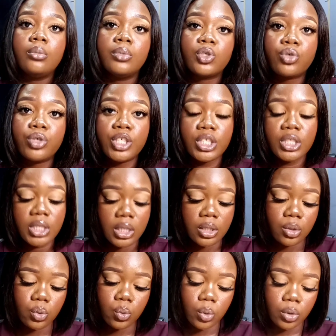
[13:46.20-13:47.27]
screening
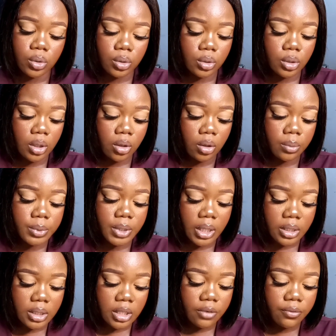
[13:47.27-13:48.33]
test was
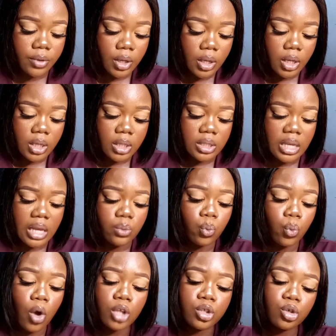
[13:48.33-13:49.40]
objective. It
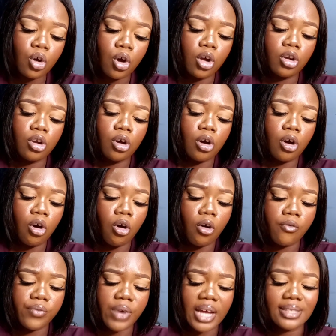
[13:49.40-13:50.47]
said, what color
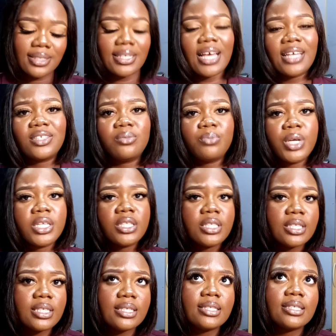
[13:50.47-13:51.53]
of
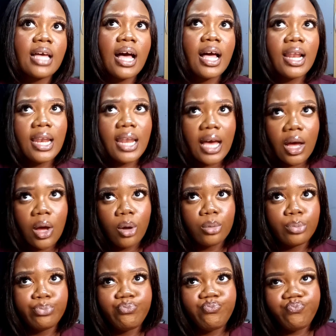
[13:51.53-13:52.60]
attachment is
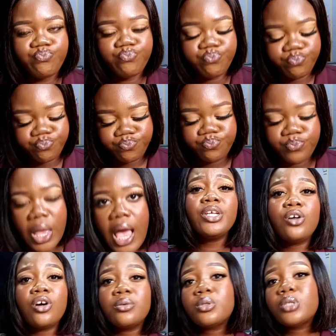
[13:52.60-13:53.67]
allowed? When
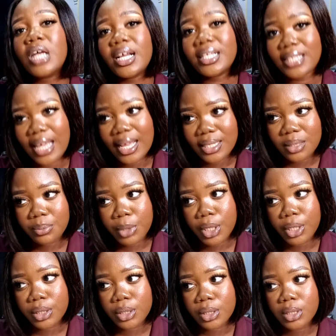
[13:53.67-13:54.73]
it comes to
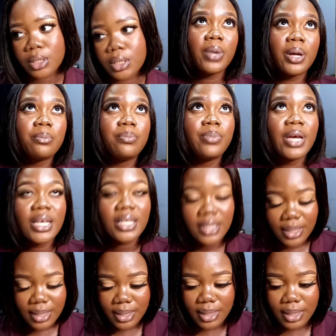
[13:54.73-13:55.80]
attachment, my
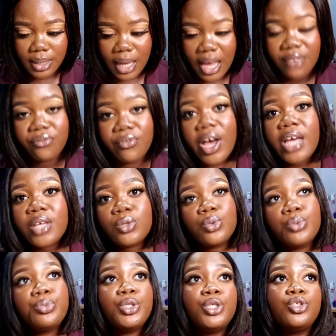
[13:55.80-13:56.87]
best advice
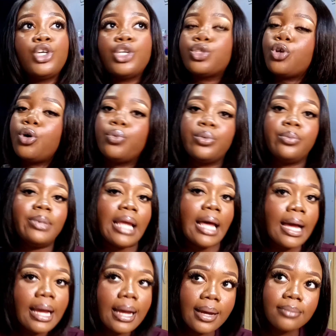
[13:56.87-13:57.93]
would be just come with
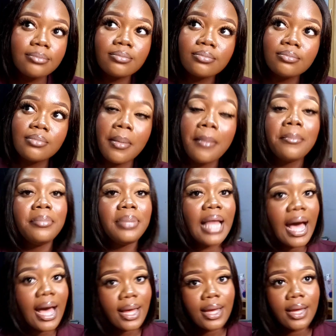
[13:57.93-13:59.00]

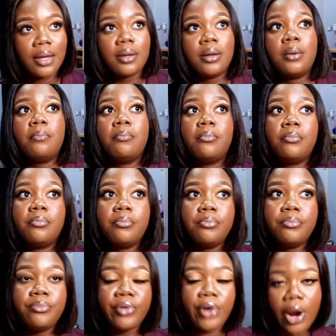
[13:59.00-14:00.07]
black,
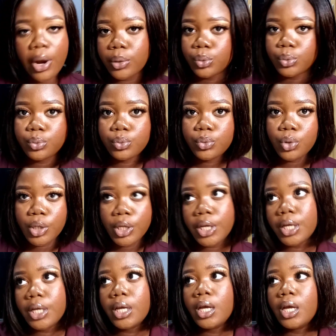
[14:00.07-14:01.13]
brown,
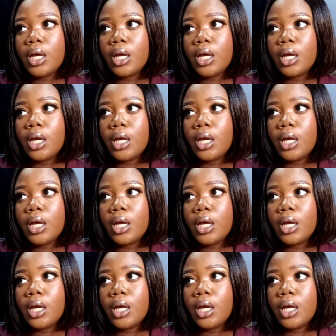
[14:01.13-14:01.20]
okay,